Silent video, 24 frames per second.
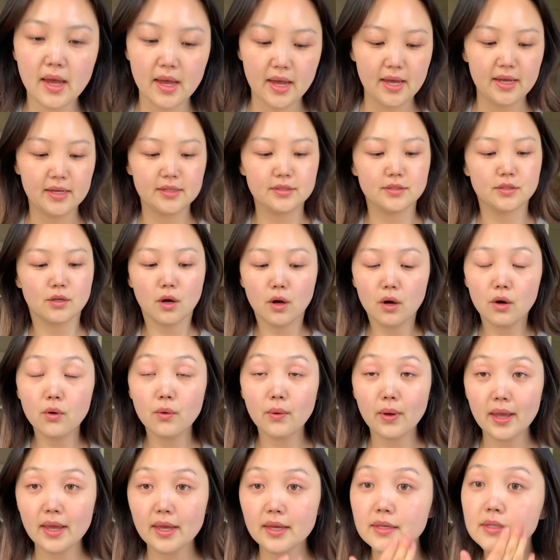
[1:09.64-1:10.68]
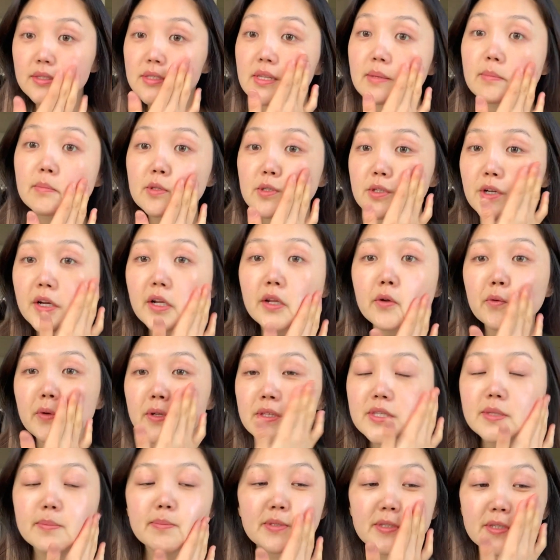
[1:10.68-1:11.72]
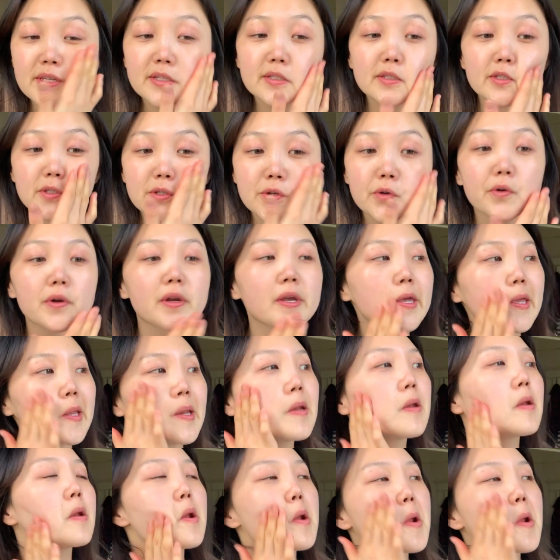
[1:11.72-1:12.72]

As always, I'm starting with some sunscreen